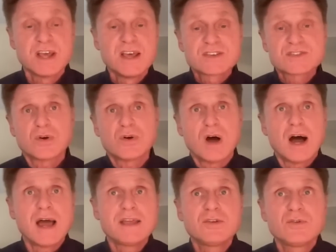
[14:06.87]
So
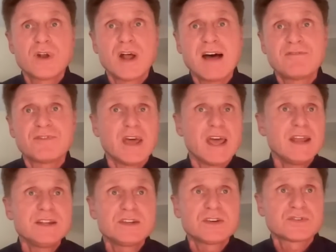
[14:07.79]
I don't have
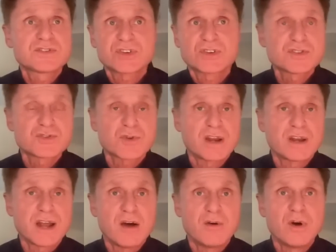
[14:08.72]
any concerns right
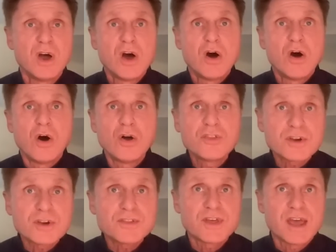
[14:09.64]
now,
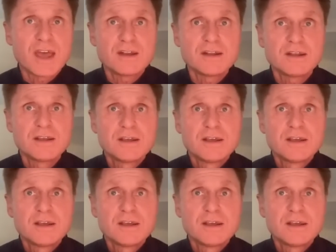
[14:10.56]
other than